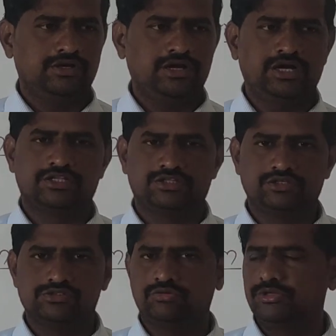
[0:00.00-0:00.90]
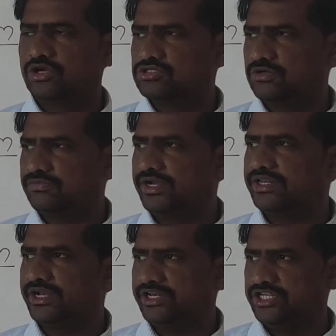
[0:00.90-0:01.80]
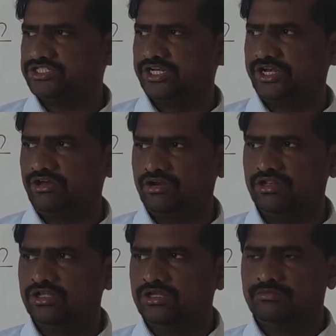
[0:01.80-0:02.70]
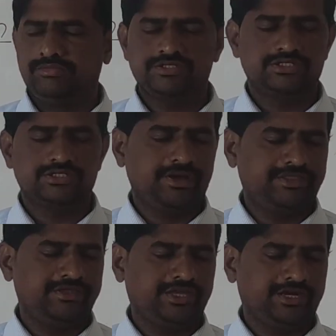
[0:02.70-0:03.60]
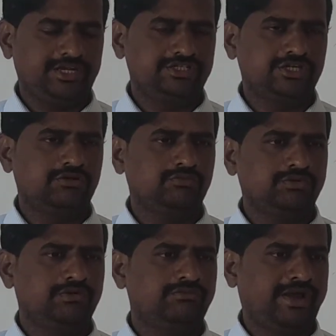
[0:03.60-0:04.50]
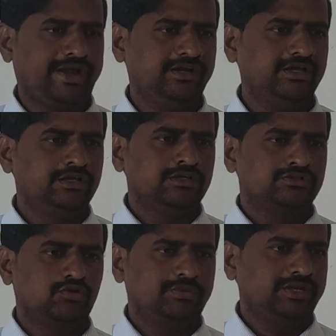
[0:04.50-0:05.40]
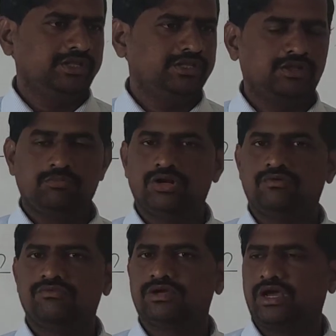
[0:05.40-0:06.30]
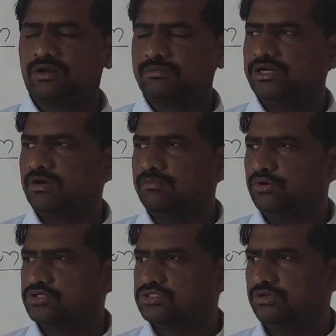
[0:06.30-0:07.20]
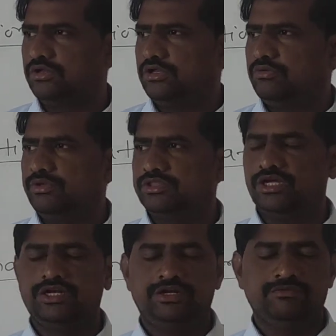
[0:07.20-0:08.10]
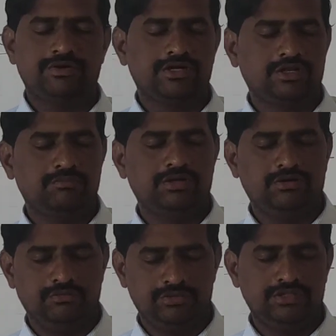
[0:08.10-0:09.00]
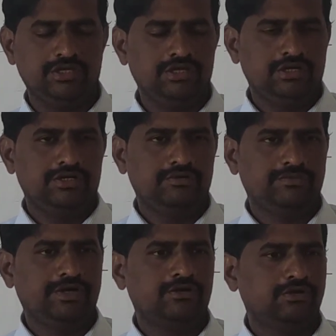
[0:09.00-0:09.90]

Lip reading: Earth. So because of that catenation and all, means by the catenation we will find so many number of carbon compounds with with a different